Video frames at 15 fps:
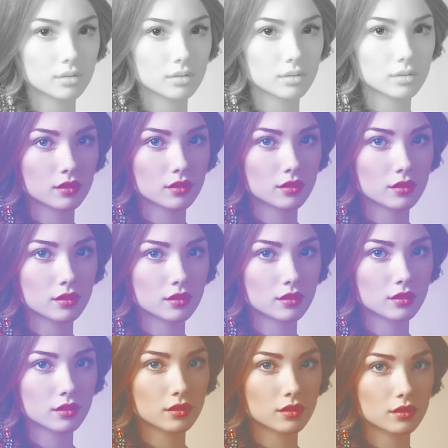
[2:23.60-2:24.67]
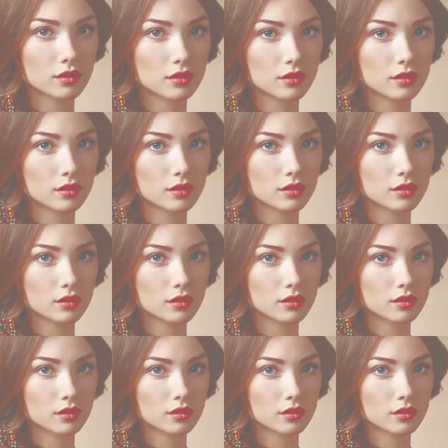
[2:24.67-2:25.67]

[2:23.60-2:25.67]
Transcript: [no speech]